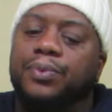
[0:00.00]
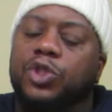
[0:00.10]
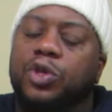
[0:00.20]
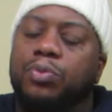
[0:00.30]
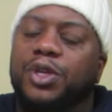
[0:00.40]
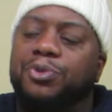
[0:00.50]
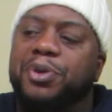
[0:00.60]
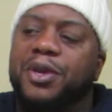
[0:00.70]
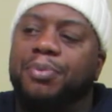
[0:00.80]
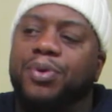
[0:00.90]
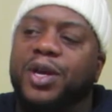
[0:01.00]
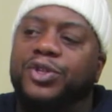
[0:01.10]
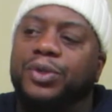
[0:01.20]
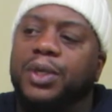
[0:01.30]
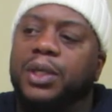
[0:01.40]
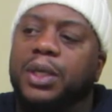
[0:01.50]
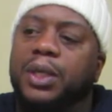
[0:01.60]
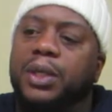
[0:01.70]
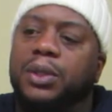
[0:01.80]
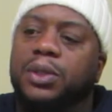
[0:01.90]
so much peer pressure in
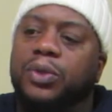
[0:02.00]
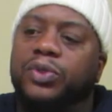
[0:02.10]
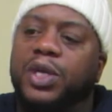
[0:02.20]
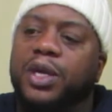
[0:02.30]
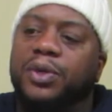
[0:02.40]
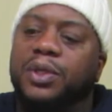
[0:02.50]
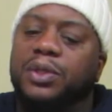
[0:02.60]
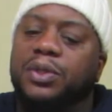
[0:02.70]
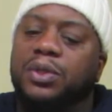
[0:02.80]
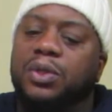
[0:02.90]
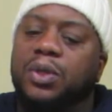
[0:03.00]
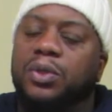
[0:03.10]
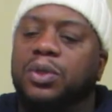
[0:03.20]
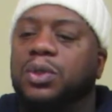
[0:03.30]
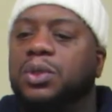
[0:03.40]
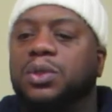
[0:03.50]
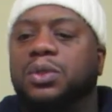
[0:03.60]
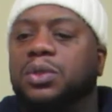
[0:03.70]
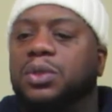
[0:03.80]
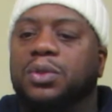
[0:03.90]
those areas.
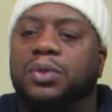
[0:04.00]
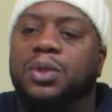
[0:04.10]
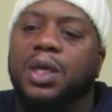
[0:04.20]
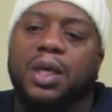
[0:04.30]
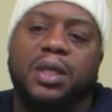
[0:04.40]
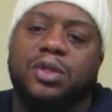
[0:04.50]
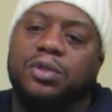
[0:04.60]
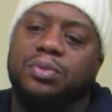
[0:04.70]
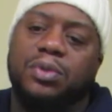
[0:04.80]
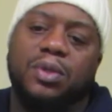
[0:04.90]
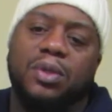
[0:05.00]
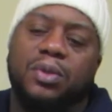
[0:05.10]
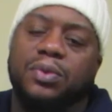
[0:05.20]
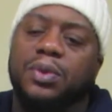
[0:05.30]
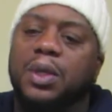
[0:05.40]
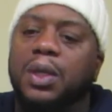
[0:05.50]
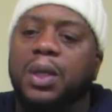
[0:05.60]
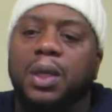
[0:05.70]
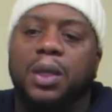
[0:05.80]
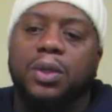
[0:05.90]
Kids.
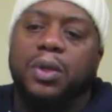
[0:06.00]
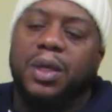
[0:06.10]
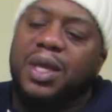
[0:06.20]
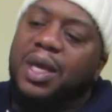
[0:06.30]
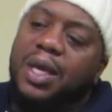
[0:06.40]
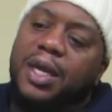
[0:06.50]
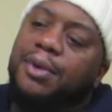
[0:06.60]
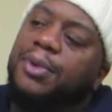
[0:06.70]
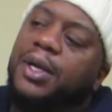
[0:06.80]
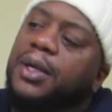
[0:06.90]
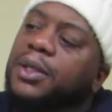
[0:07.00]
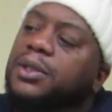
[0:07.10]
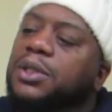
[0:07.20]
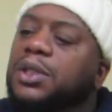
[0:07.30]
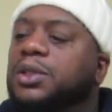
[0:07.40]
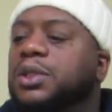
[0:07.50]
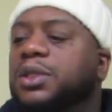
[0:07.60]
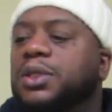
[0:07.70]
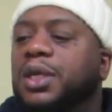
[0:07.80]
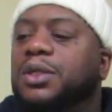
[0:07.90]
You're a kid, man. It's easy
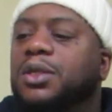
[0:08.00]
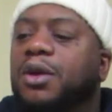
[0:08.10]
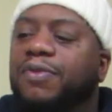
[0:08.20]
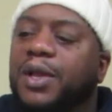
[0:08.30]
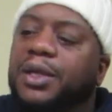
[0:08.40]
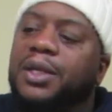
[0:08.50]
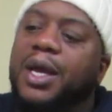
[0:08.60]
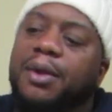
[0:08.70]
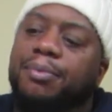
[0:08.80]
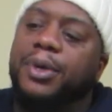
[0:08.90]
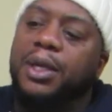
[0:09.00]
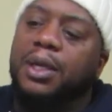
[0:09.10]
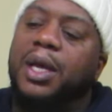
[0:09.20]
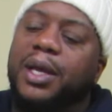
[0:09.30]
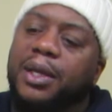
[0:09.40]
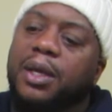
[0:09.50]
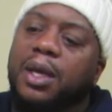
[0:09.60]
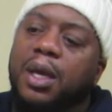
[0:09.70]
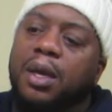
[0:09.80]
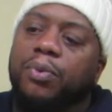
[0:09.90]
to say stuff like that, but like
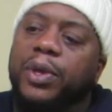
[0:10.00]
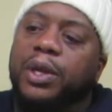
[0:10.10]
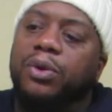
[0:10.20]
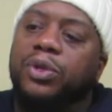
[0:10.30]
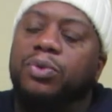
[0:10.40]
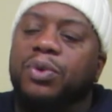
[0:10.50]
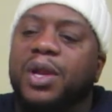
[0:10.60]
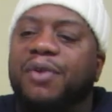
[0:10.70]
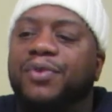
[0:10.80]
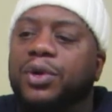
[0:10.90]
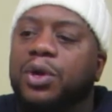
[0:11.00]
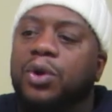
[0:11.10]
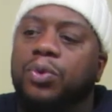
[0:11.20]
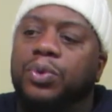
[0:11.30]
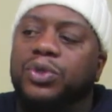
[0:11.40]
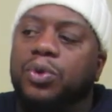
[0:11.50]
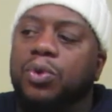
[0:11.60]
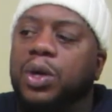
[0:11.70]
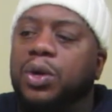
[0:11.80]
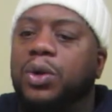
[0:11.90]
you never know what's
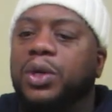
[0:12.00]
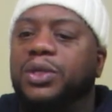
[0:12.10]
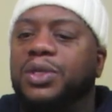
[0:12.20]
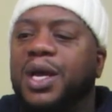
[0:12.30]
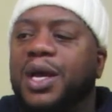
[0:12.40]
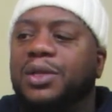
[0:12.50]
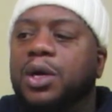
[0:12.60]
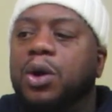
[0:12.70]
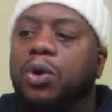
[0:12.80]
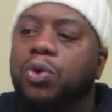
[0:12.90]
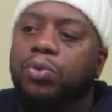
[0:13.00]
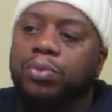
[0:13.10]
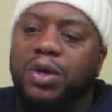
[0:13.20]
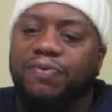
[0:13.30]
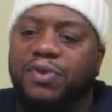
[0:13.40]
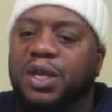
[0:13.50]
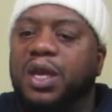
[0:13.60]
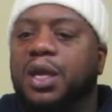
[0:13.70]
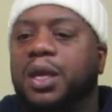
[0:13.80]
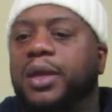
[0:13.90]
going on inside the home of the
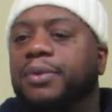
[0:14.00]
kid.